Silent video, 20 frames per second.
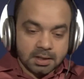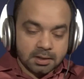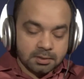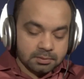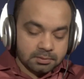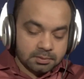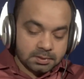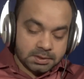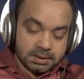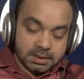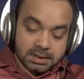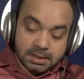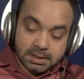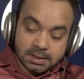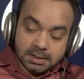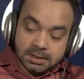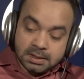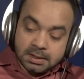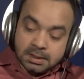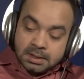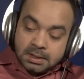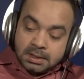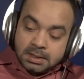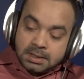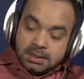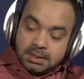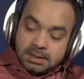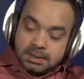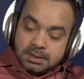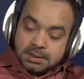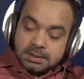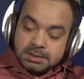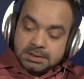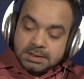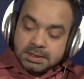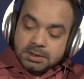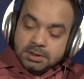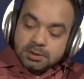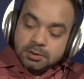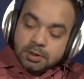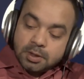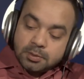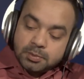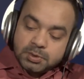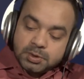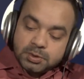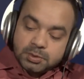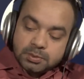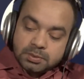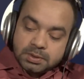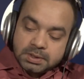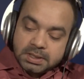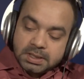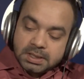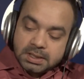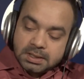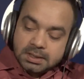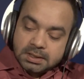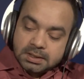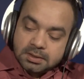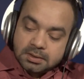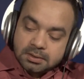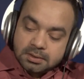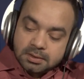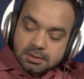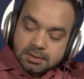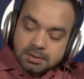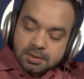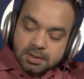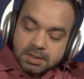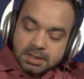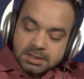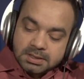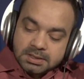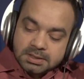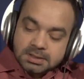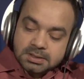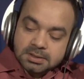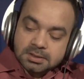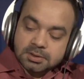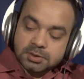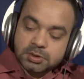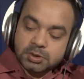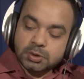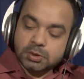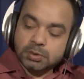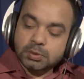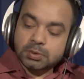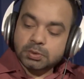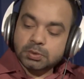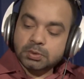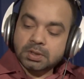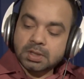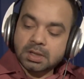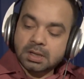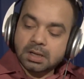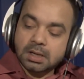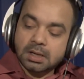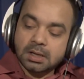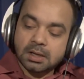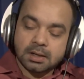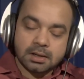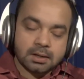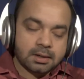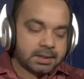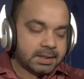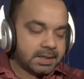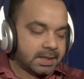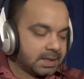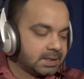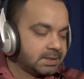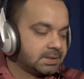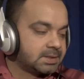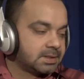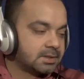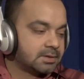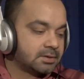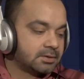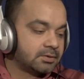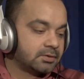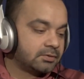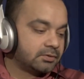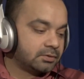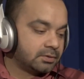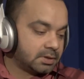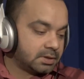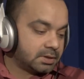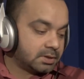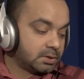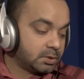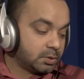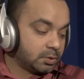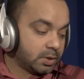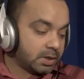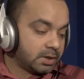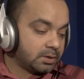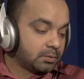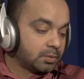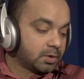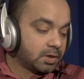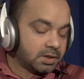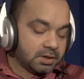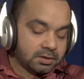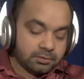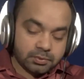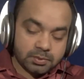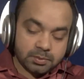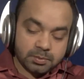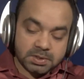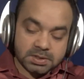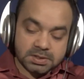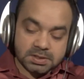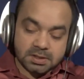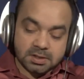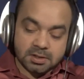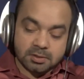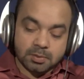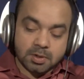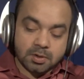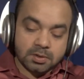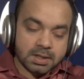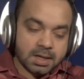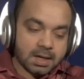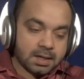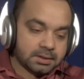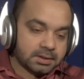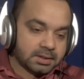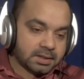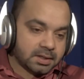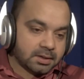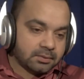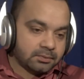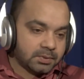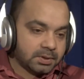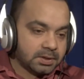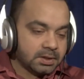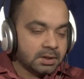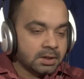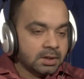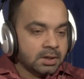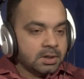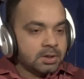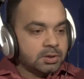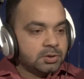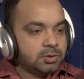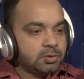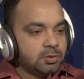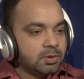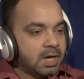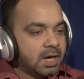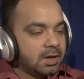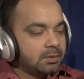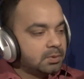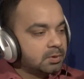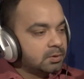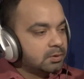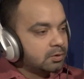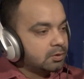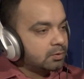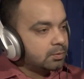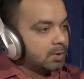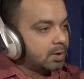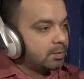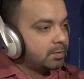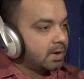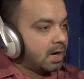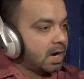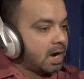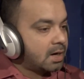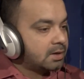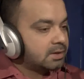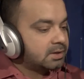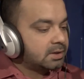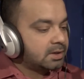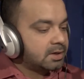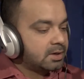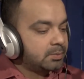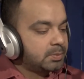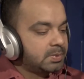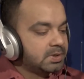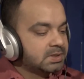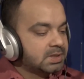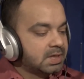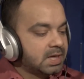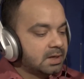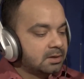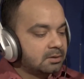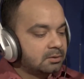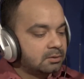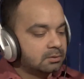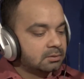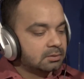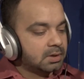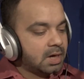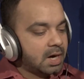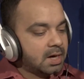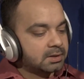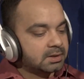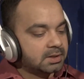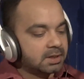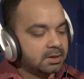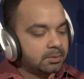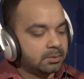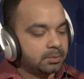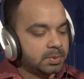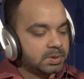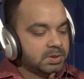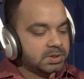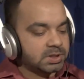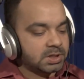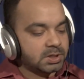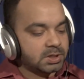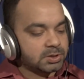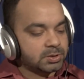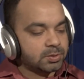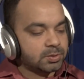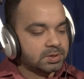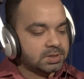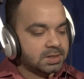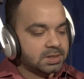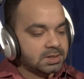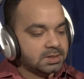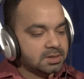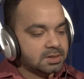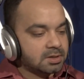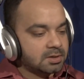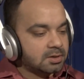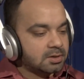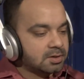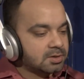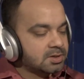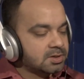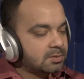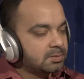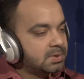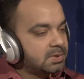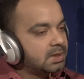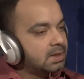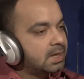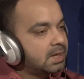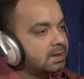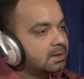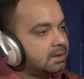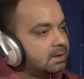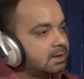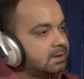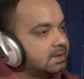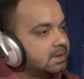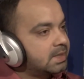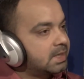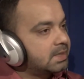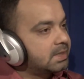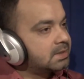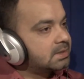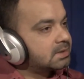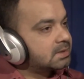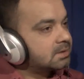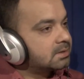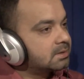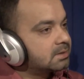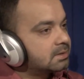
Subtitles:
I'll take you up to connect to Kate for knowing more information about art therapy. Do you have a group of art therapists, like Art Therapist Association or something like that, Kate?